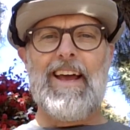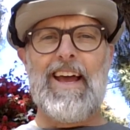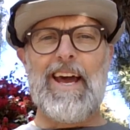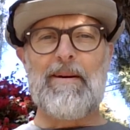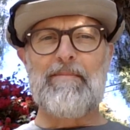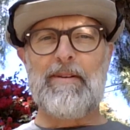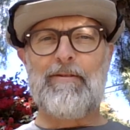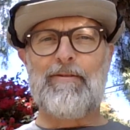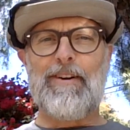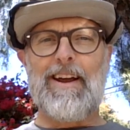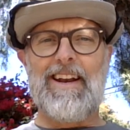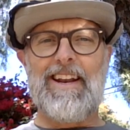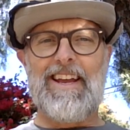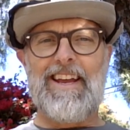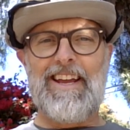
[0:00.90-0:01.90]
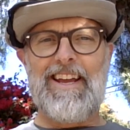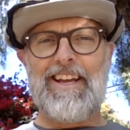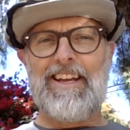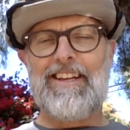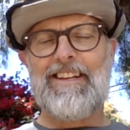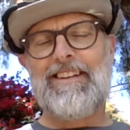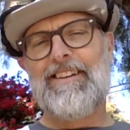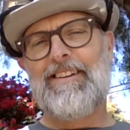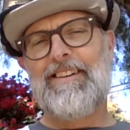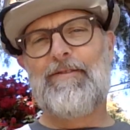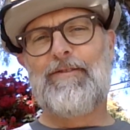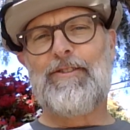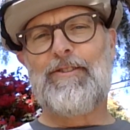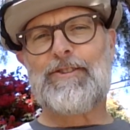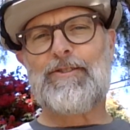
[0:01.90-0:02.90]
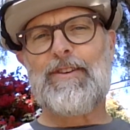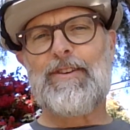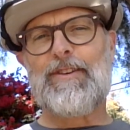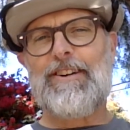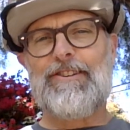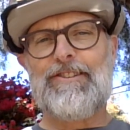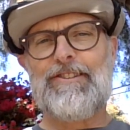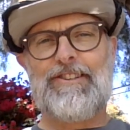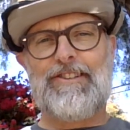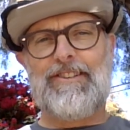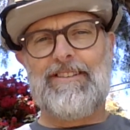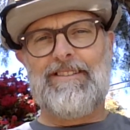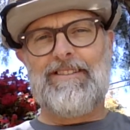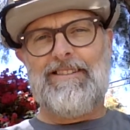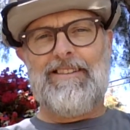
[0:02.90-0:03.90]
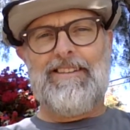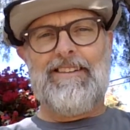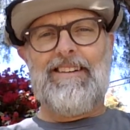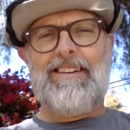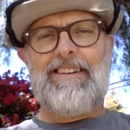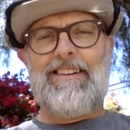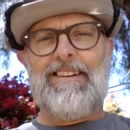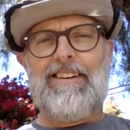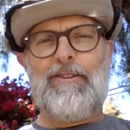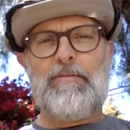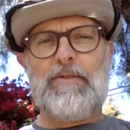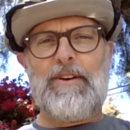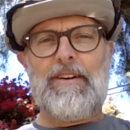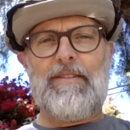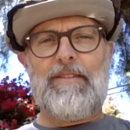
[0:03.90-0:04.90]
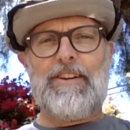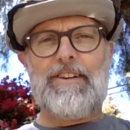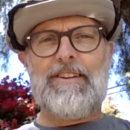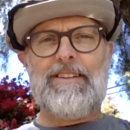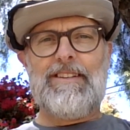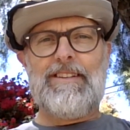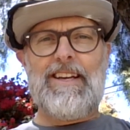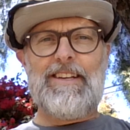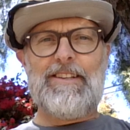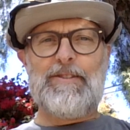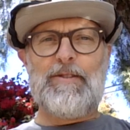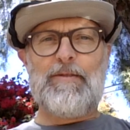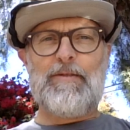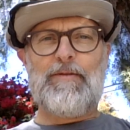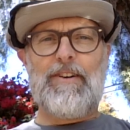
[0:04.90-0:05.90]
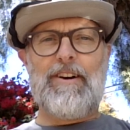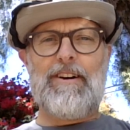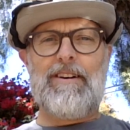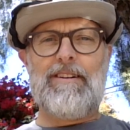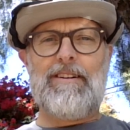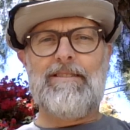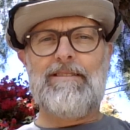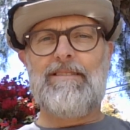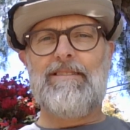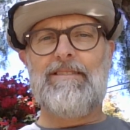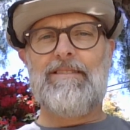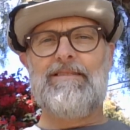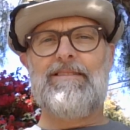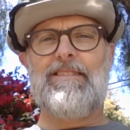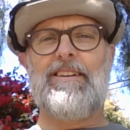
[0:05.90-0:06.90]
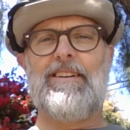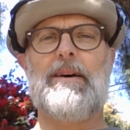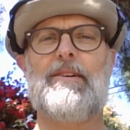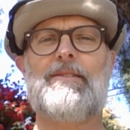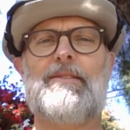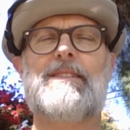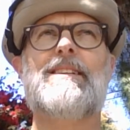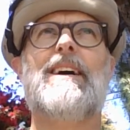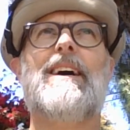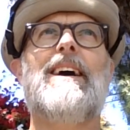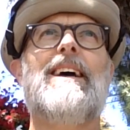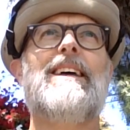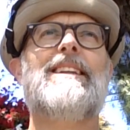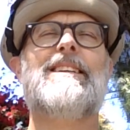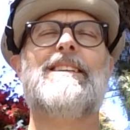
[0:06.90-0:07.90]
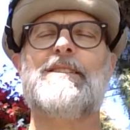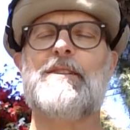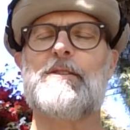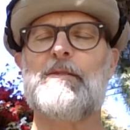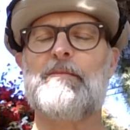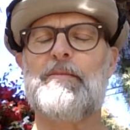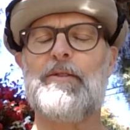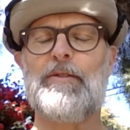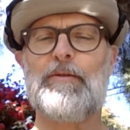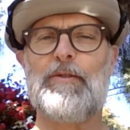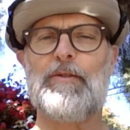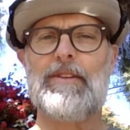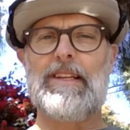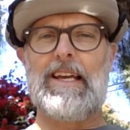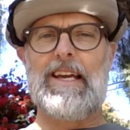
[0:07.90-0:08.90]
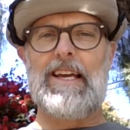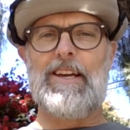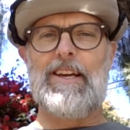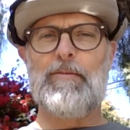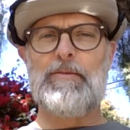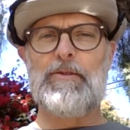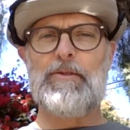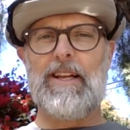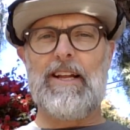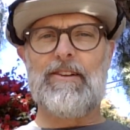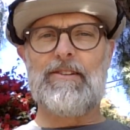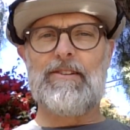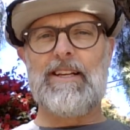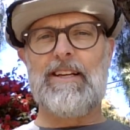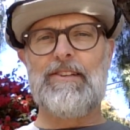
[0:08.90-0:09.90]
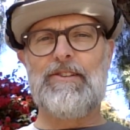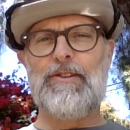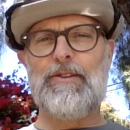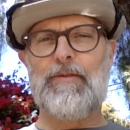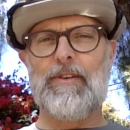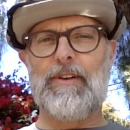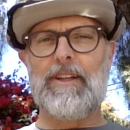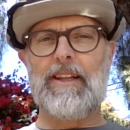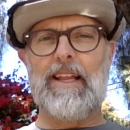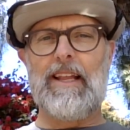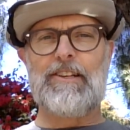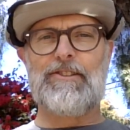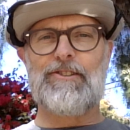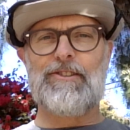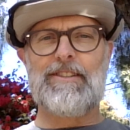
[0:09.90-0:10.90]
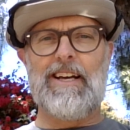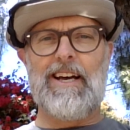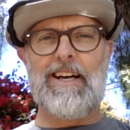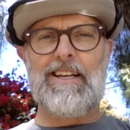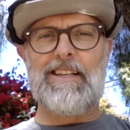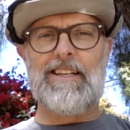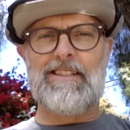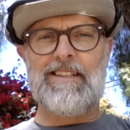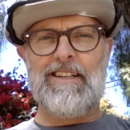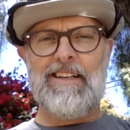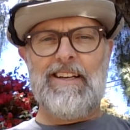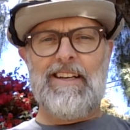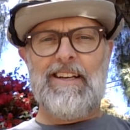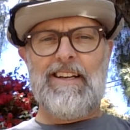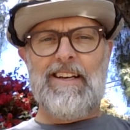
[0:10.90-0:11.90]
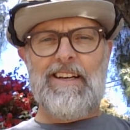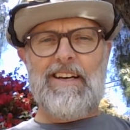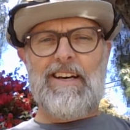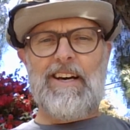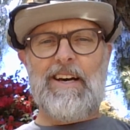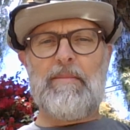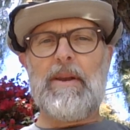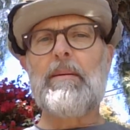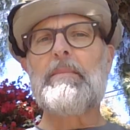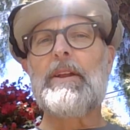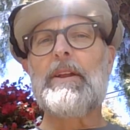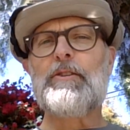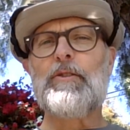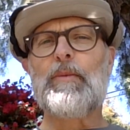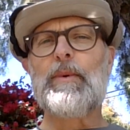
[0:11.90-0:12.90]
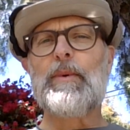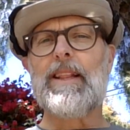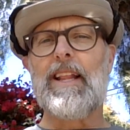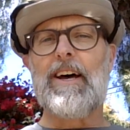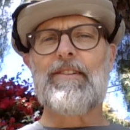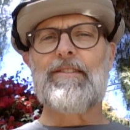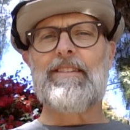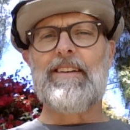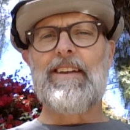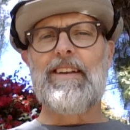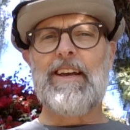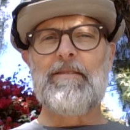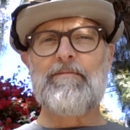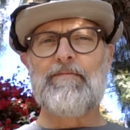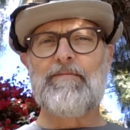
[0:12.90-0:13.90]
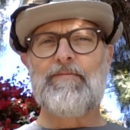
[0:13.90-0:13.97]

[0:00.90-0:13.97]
Happy Friday, first graders. Hope you're having a good day so far. I'm outside because it's a beautiful day. Hope you get outside too for a little exercise. But I'm going to do a read aloud today